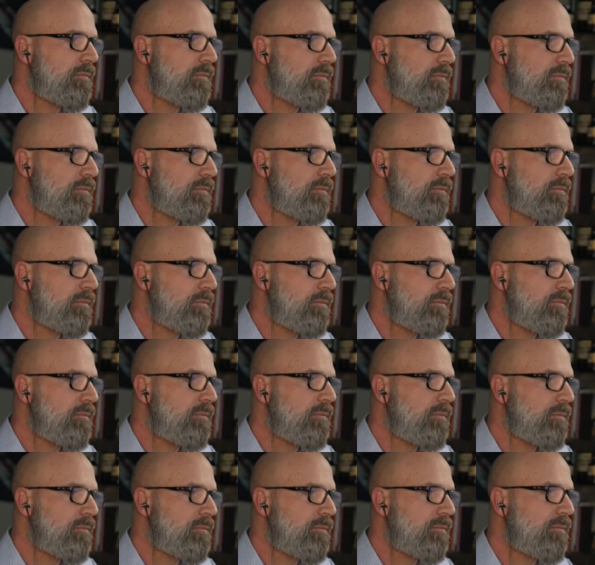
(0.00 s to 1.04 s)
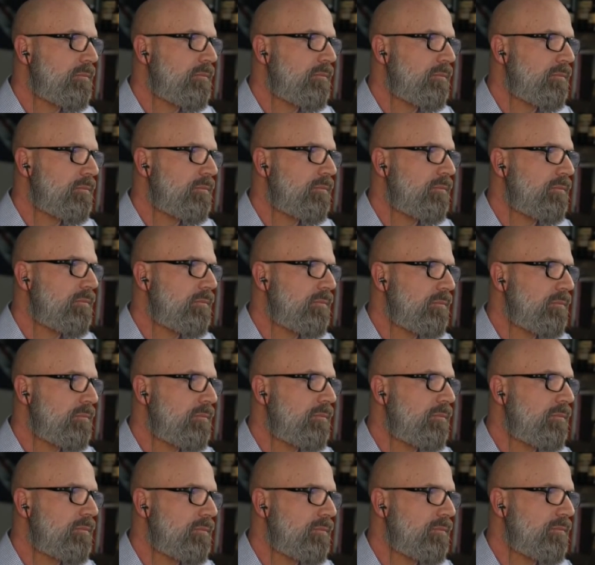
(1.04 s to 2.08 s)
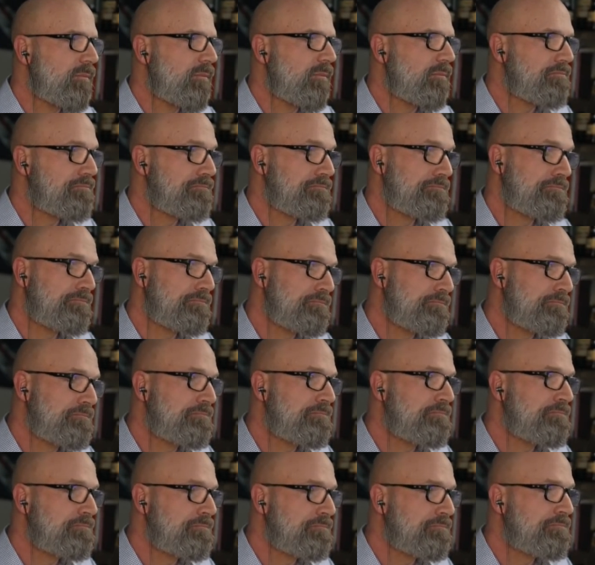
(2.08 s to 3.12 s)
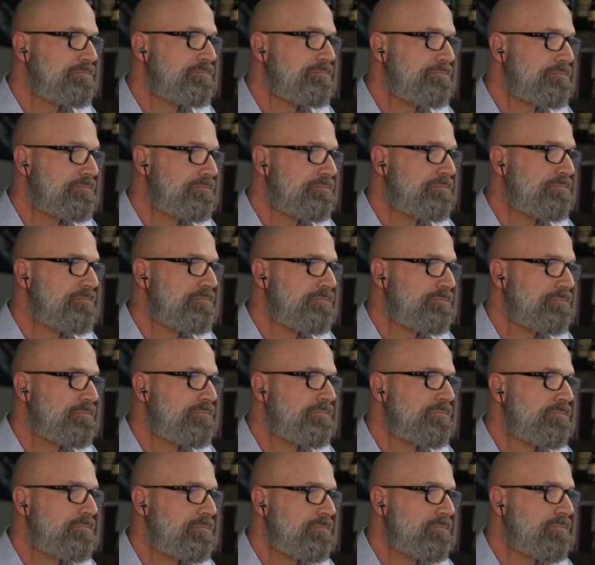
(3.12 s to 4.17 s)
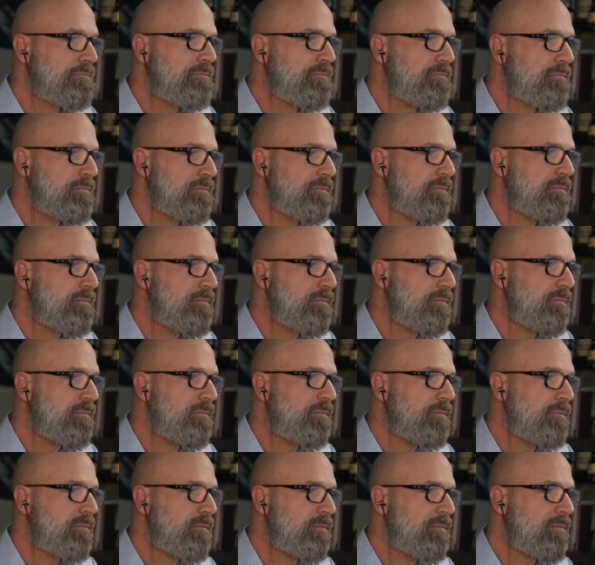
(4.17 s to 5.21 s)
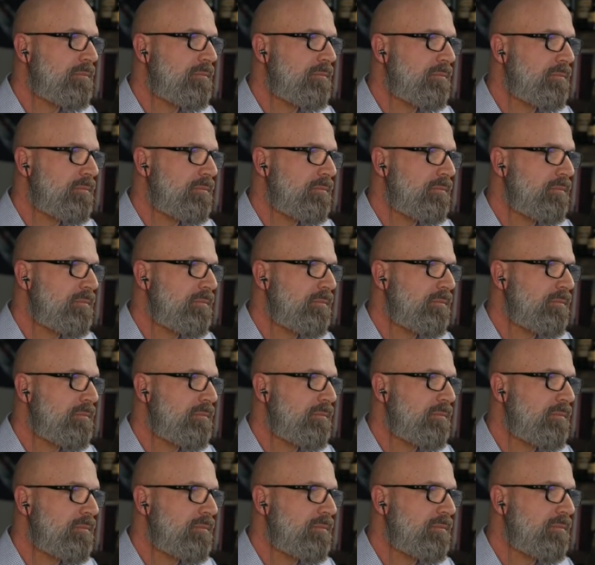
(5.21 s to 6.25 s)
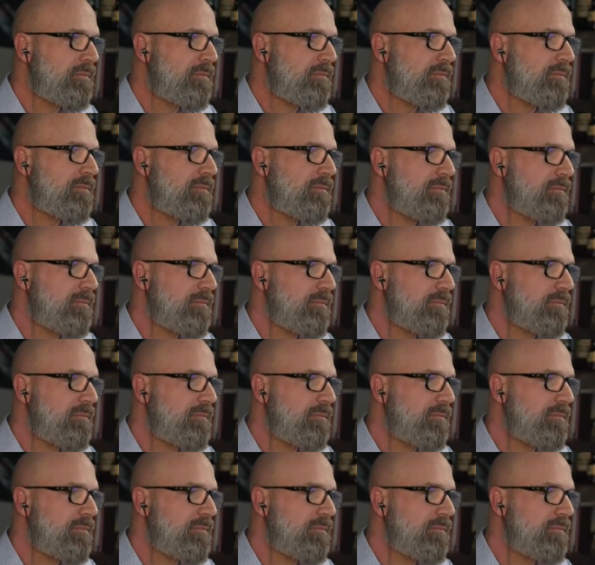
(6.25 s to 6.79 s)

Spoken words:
(silent)